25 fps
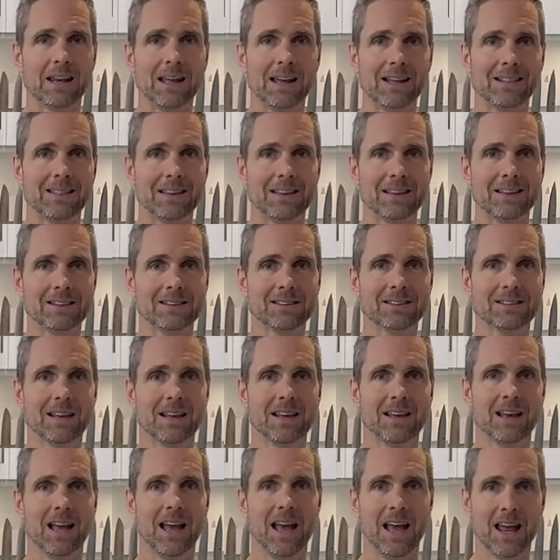like this,
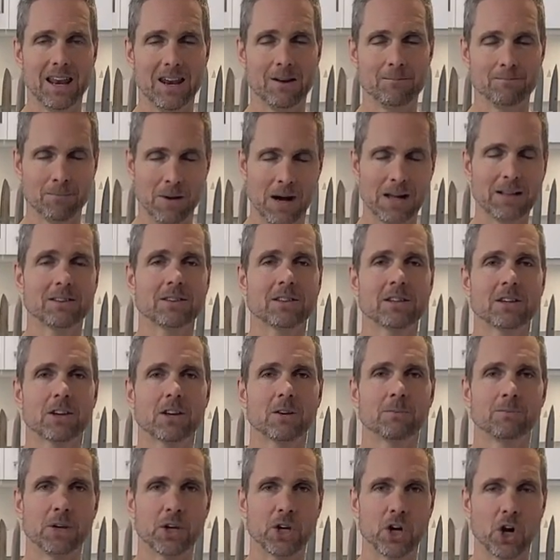and in months it
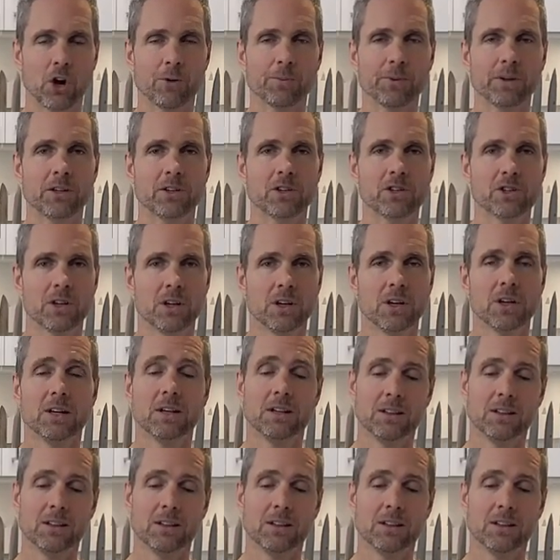could be garbage.